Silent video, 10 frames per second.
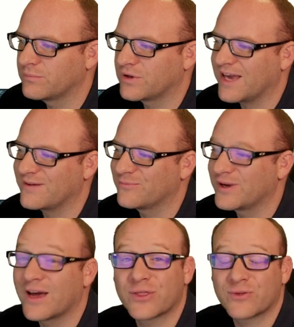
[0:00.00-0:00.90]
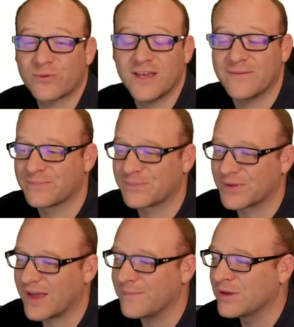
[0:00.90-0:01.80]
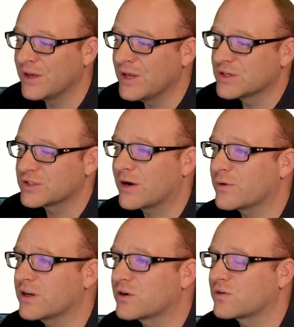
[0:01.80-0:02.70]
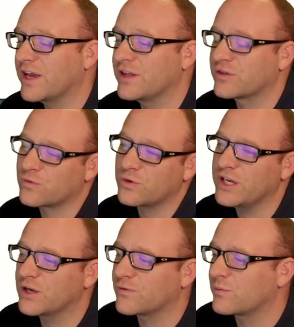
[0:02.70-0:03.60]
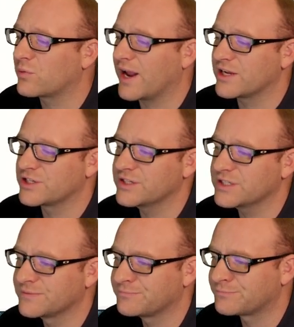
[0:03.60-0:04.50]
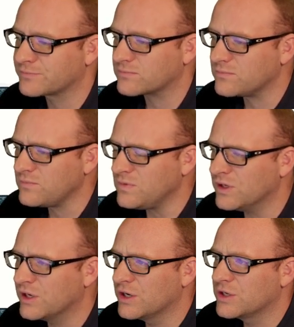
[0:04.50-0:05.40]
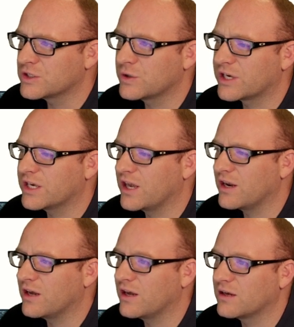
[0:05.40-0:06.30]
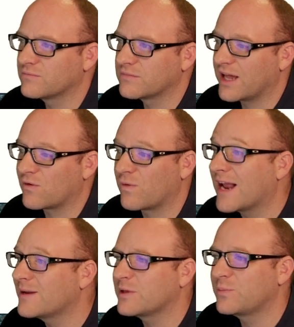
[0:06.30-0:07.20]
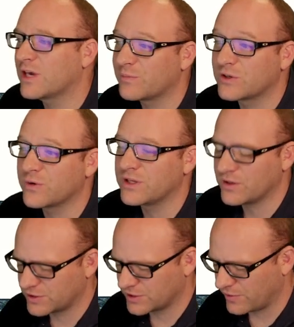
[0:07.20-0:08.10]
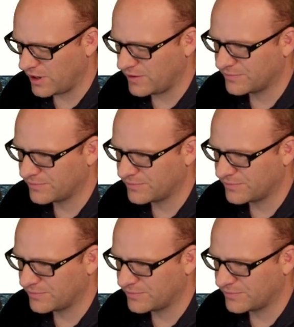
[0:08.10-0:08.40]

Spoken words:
Okay, we got a 3. Okay, so now we're going to create 3 different branches so it can kind of randomly pick between those 3.